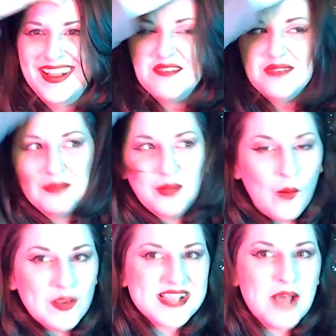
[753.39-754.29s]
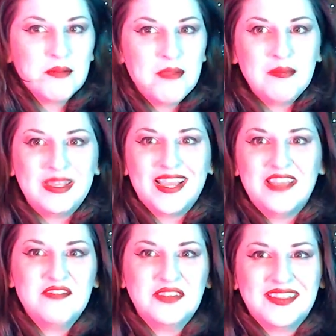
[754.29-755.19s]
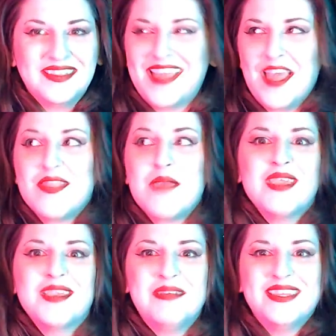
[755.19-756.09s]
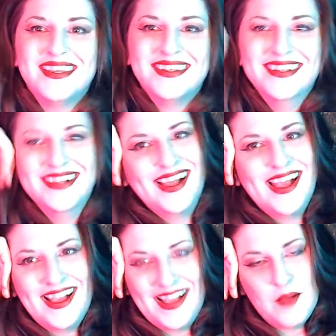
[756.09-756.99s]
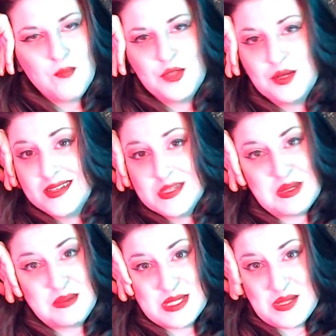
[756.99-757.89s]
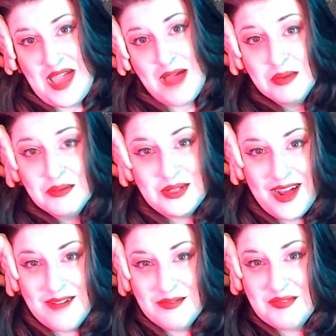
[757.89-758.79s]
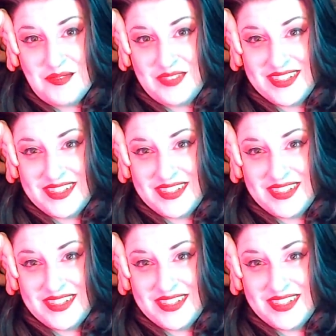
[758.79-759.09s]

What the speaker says: People always compliment me and feel that you guys make me so happy when you compliment me,